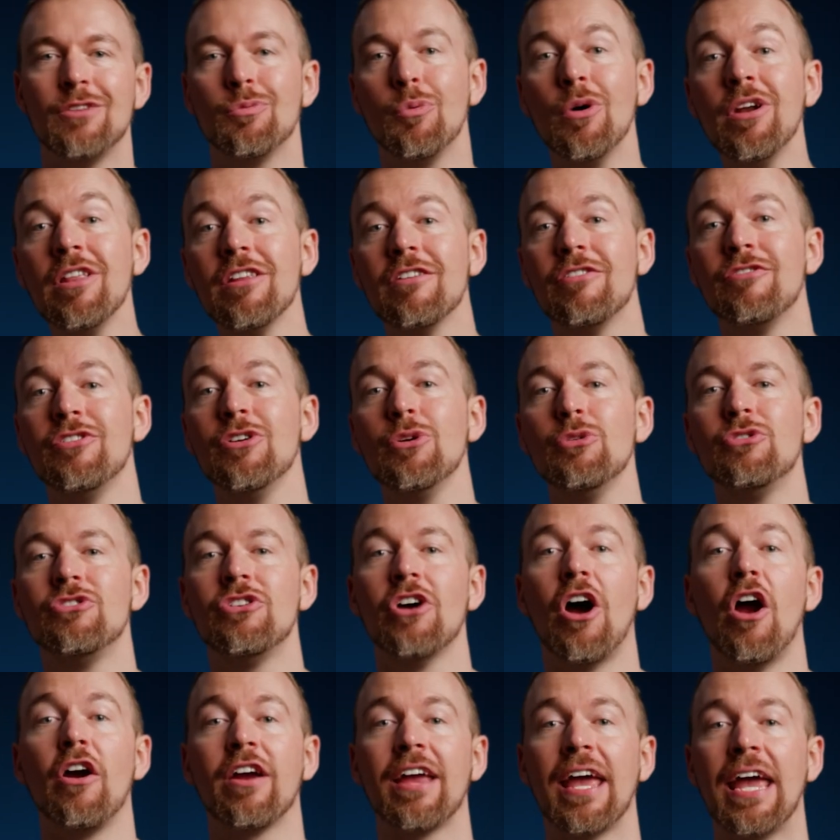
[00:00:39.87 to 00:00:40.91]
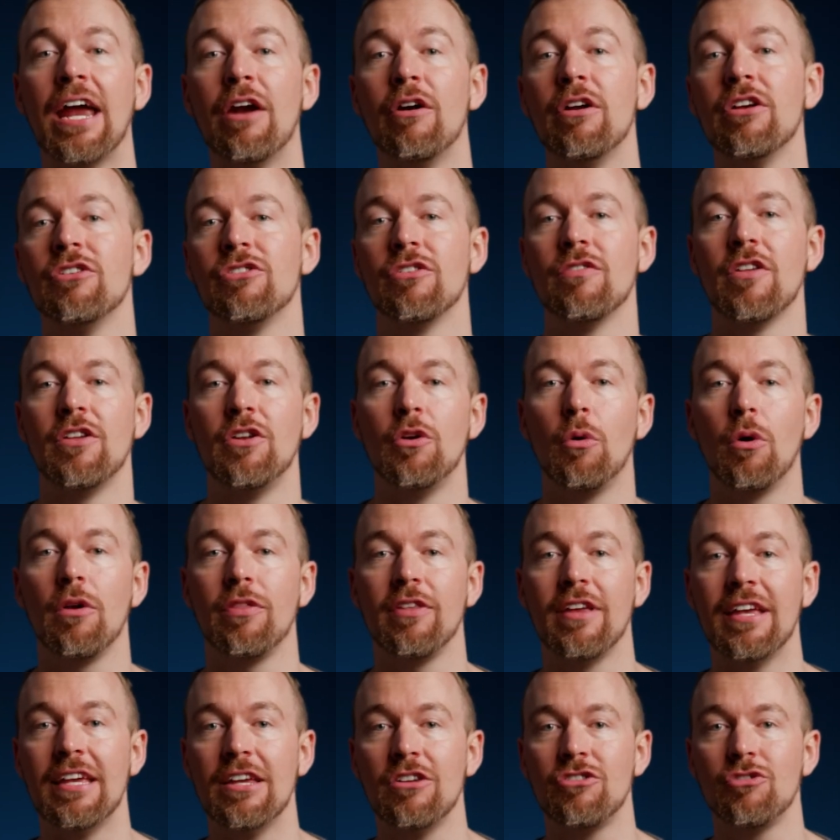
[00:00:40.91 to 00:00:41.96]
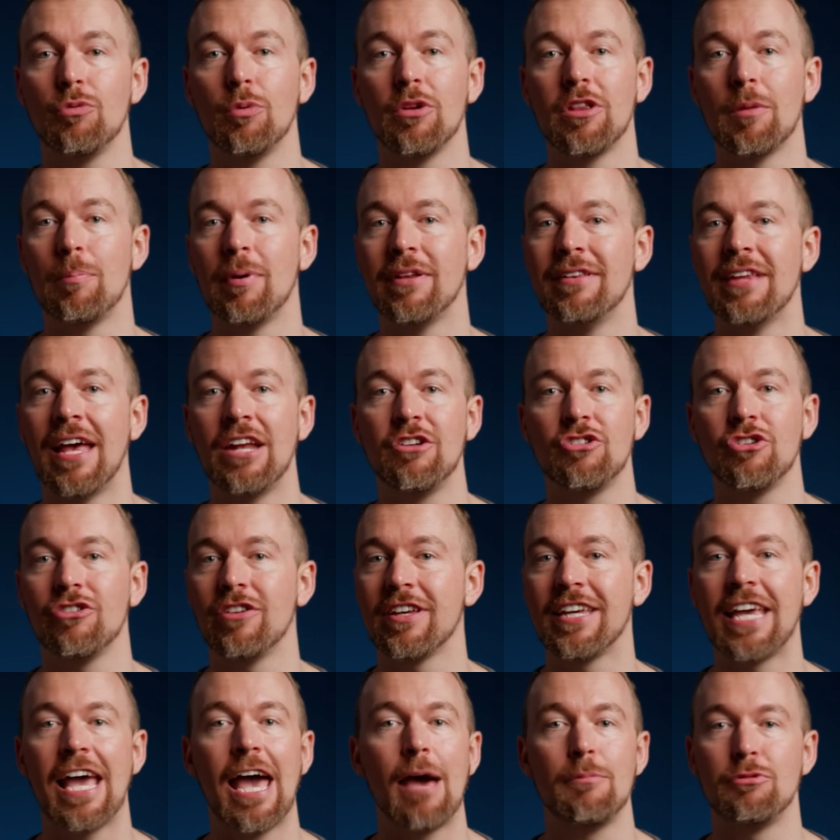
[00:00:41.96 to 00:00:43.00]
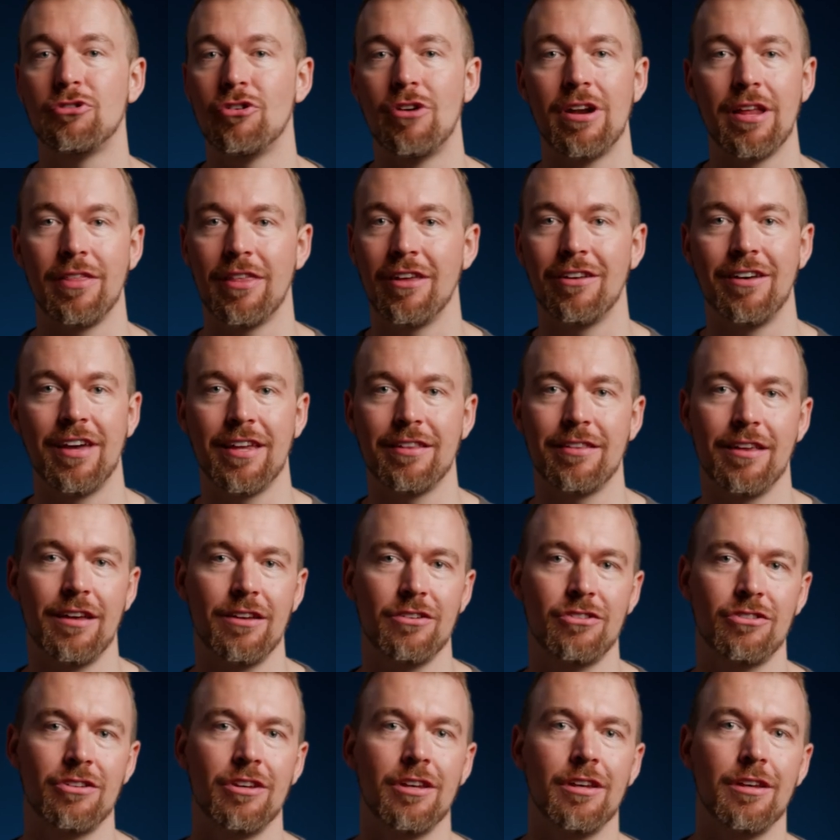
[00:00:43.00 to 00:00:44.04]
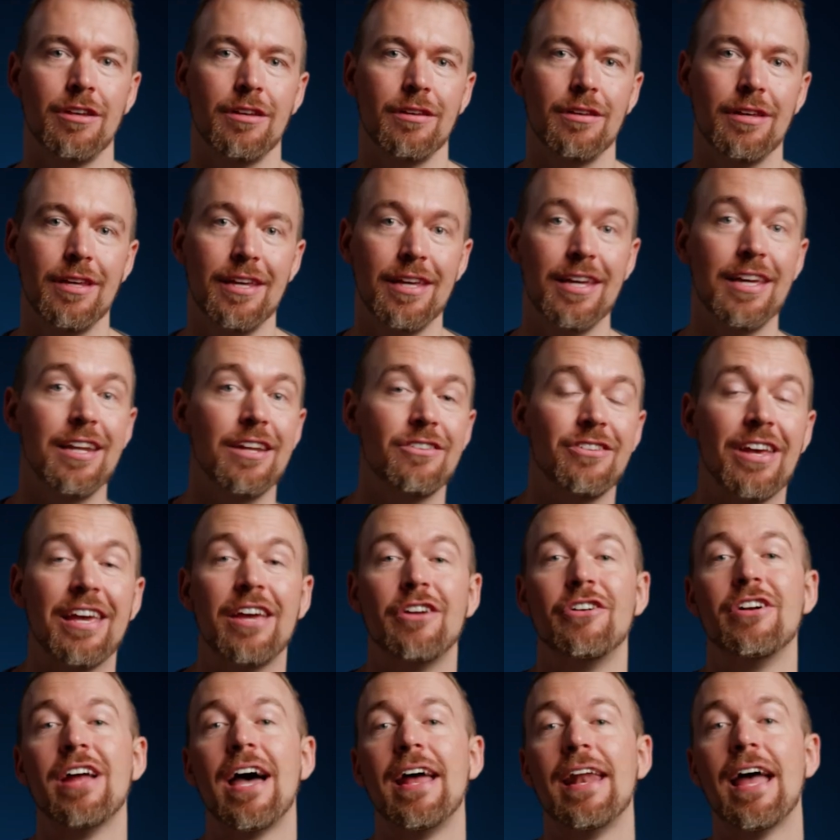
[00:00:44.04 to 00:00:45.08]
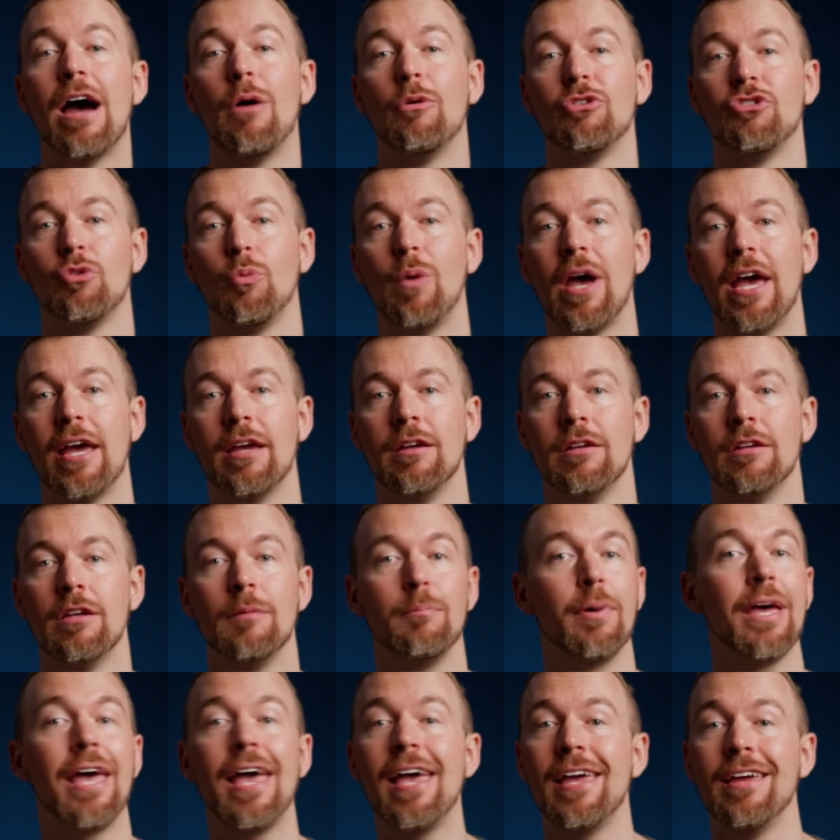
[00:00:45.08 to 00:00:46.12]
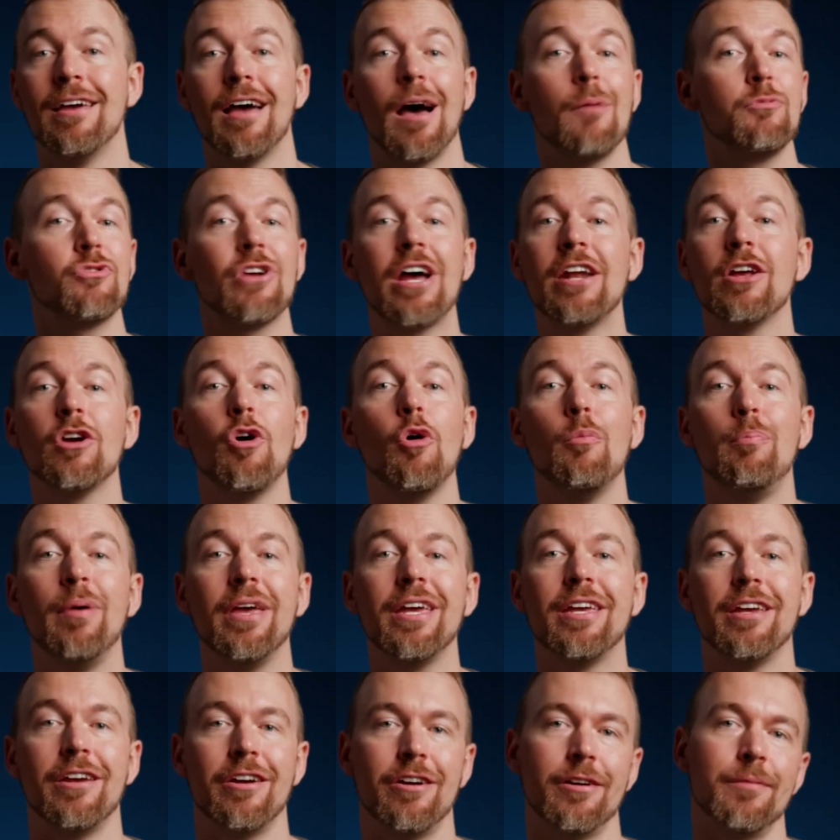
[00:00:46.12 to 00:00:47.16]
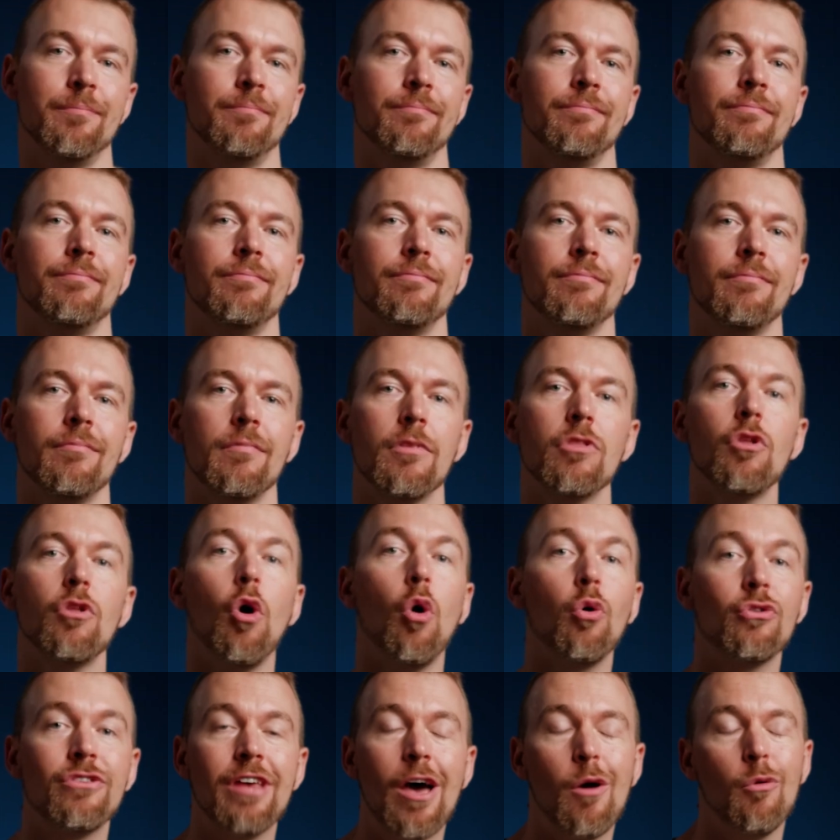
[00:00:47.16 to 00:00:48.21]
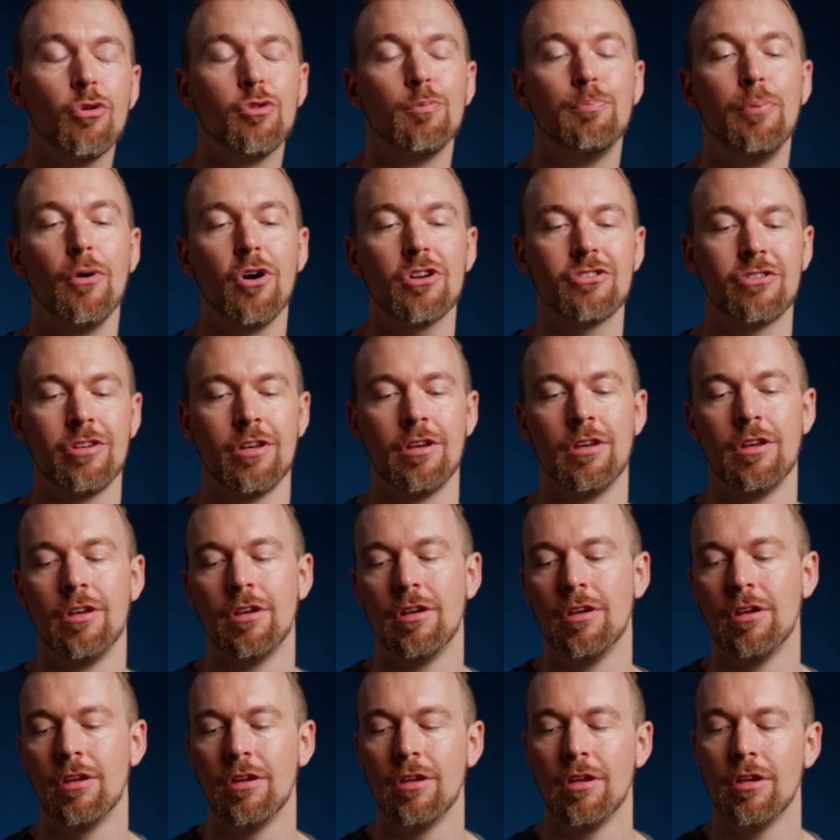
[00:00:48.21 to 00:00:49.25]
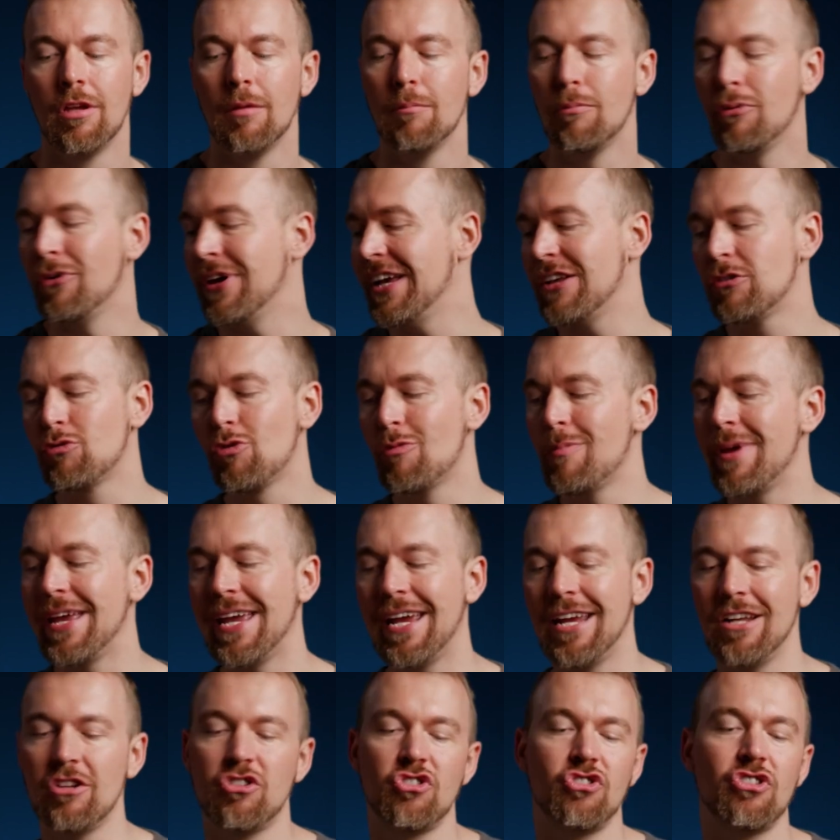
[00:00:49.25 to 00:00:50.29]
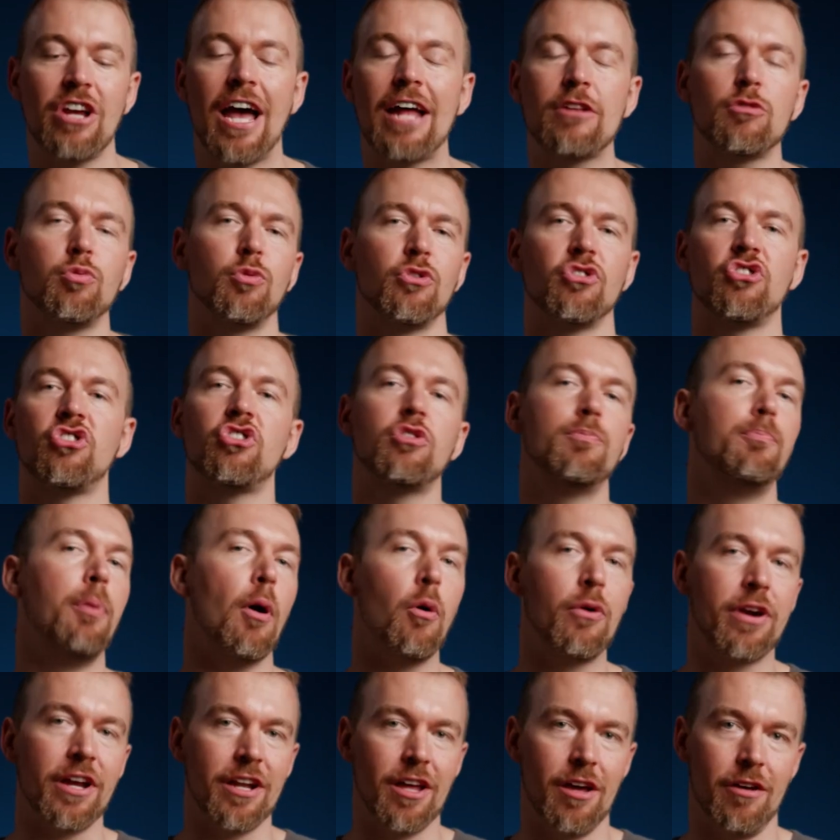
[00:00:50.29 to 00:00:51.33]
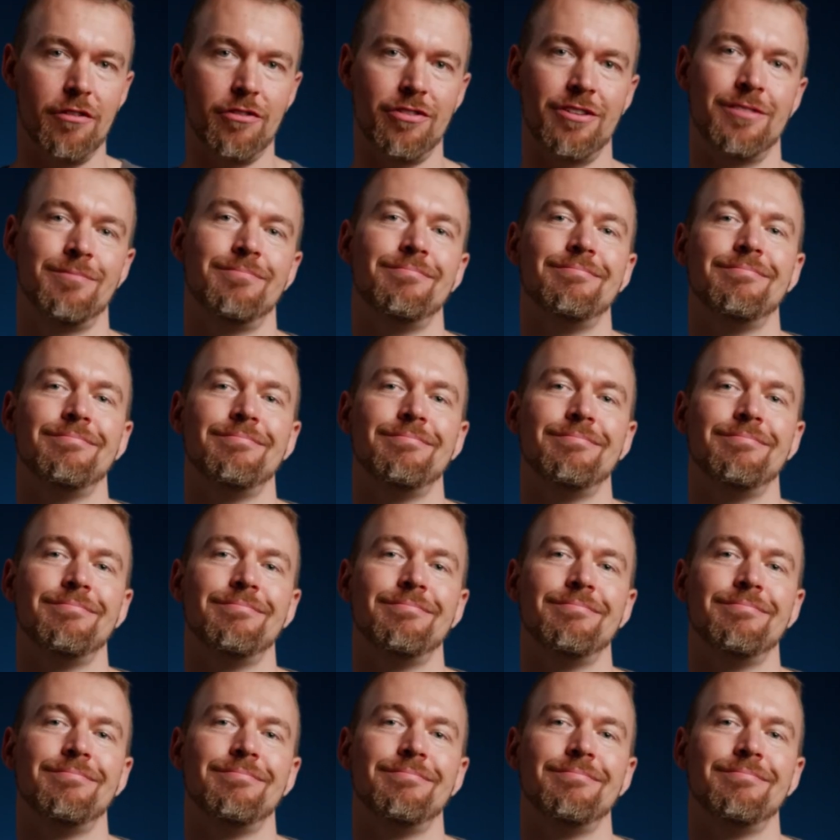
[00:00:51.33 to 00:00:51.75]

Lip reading: It's one of the few dark areas in the Northeast with the potential to capture anything like this. And it's 8 or 9 hours away. But hey, I'm trying to go big here. The hotel was booked, plans were made, shots were spoken of,